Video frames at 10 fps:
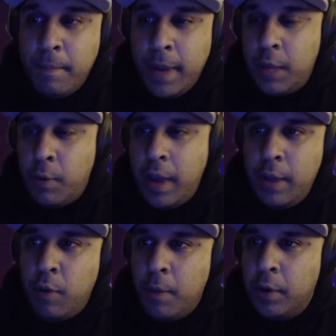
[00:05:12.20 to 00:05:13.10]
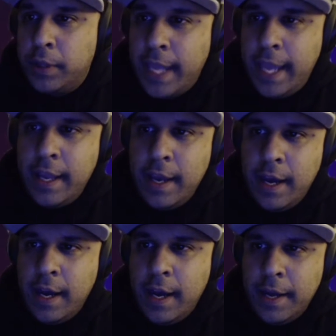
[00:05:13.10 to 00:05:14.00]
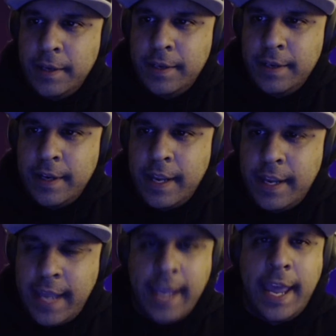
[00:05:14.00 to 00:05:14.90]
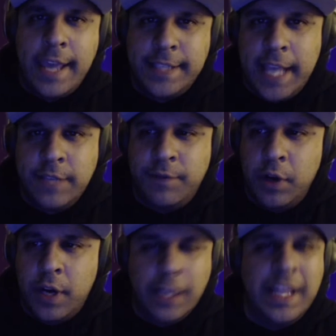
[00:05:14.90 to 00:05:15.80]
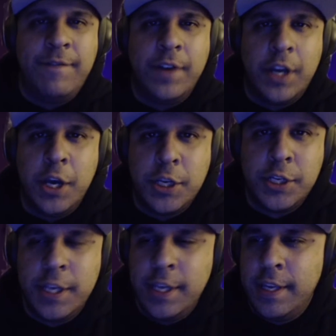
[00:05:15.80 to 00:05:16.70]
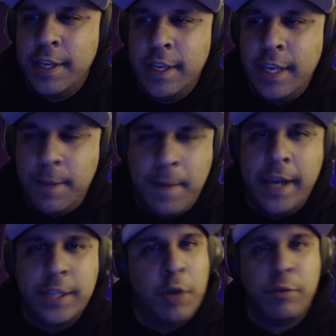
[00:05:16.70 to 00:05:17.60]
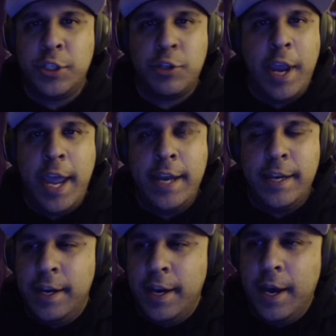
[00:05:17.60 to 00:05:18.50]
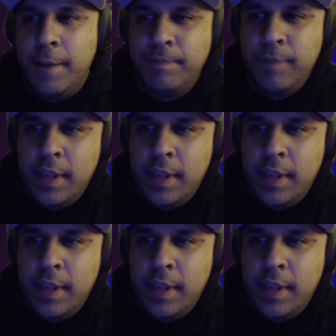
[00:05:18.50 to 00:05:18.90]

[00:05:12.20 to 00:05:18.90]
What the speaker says: By the way, one more thing. KK stands for Khalifa Kush. He made his own strand, and